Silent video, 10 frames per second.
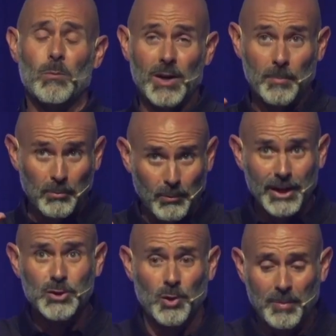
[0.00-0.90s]
want to
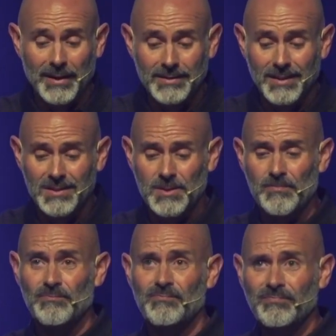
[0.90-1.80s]
preach repentance,
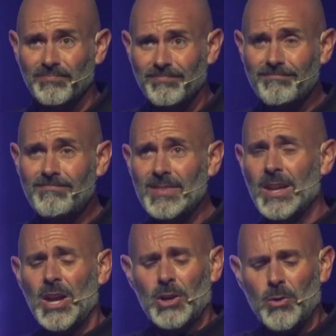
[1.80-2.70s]

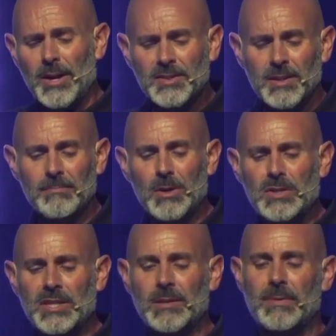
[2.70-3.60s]
grace, and
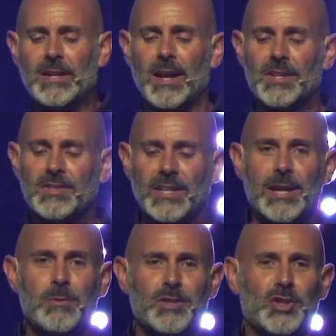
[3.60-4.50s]
mercy because he
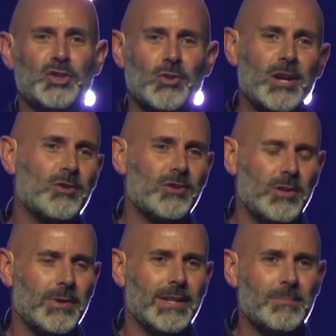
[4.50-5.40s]
was a stranger
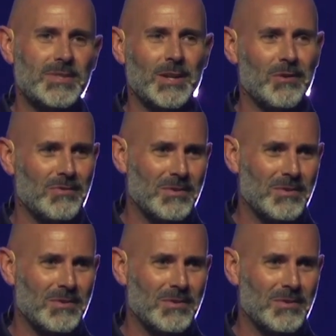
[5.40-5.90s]
to it himself.